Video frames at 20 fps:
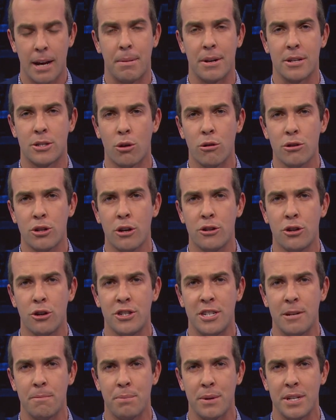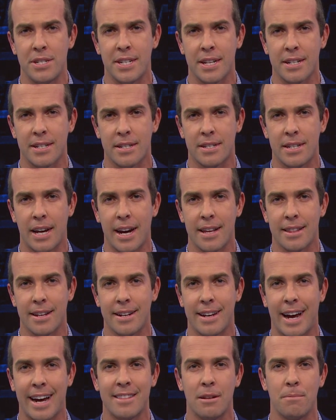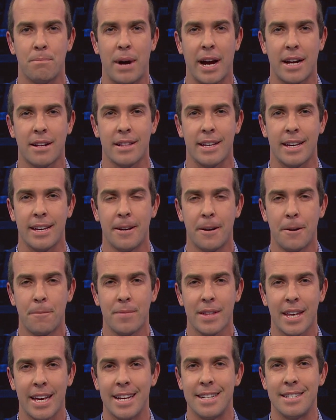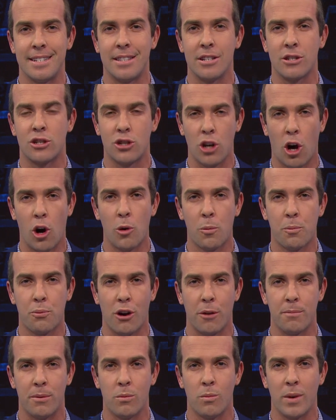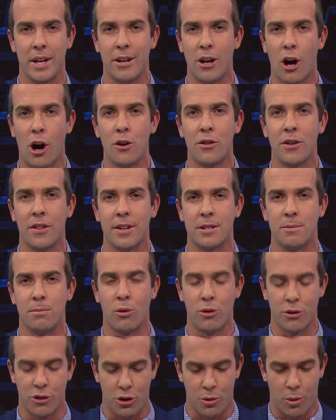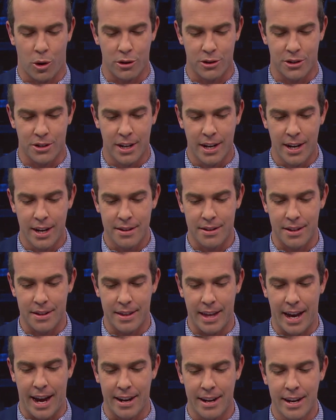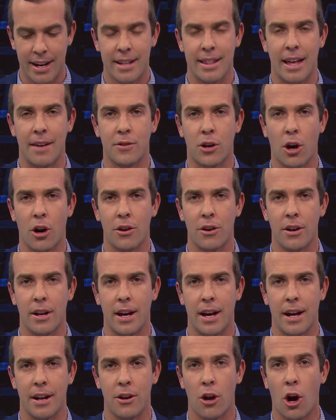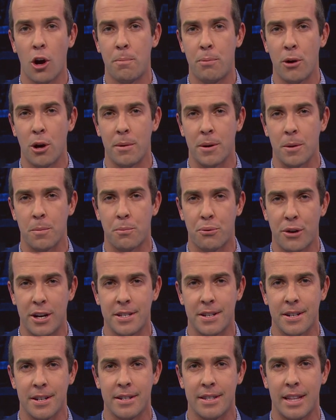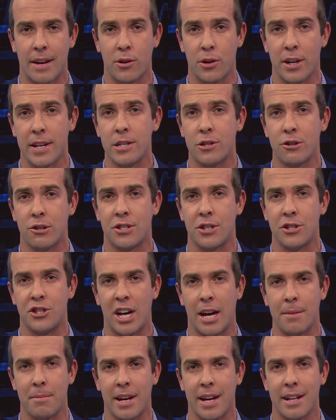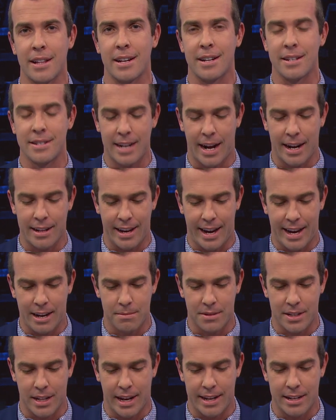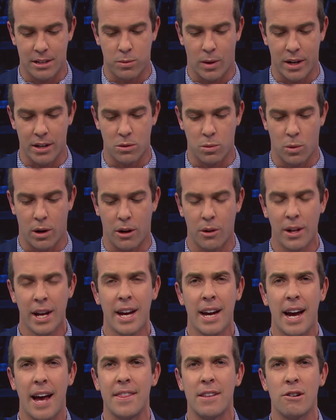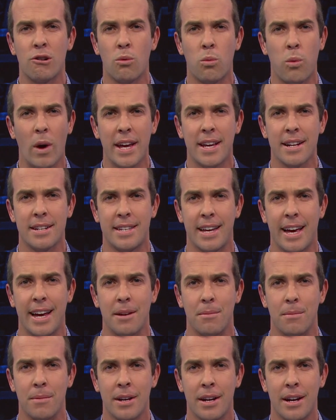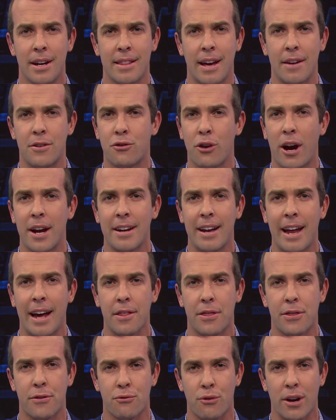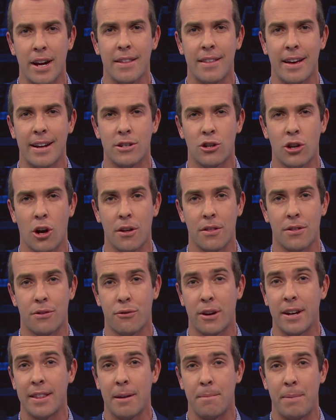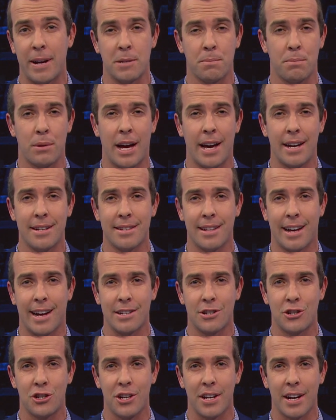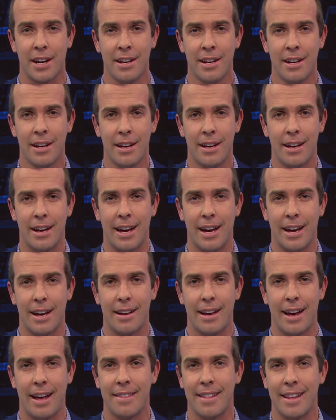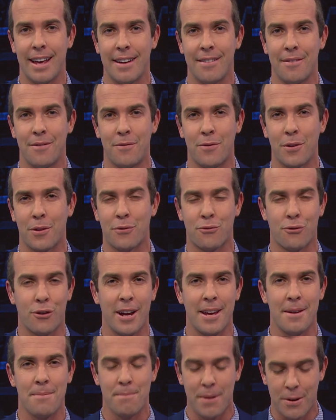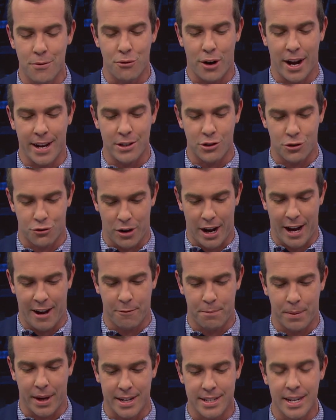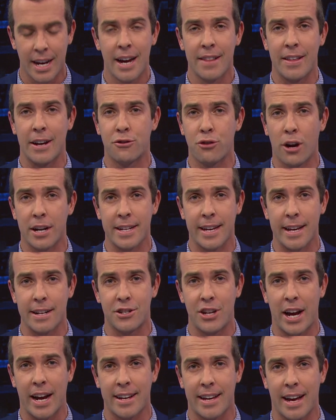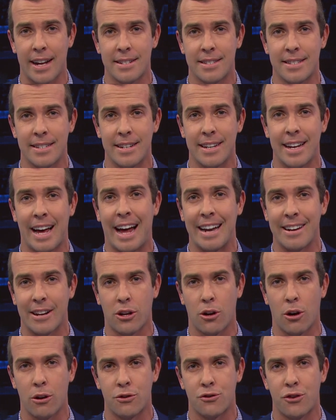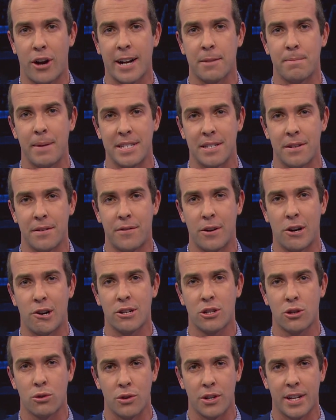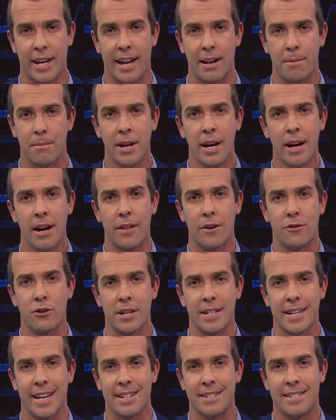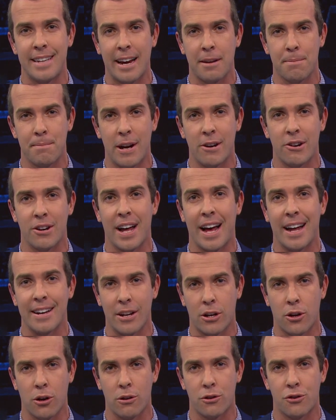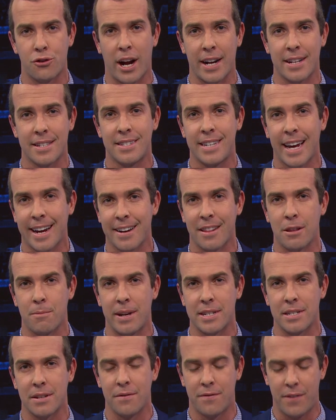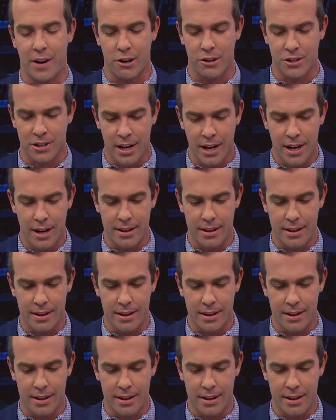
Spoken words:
But it's also too simplistic to say that Nathan Buckley is the sole problem. We know that it's more nuanced than that. They've got no permanent president. They've got injuries to Jamie Elliott and Taylor Adams, the latest one as well. And they're a weaker team. They traded out three of their best players last year and for three mid-range draft picks. They tried to get Jack Gunston under contract, best and fairest, couldn't get him. They tried to get Zach Merritt under contract, second in the best and fairest.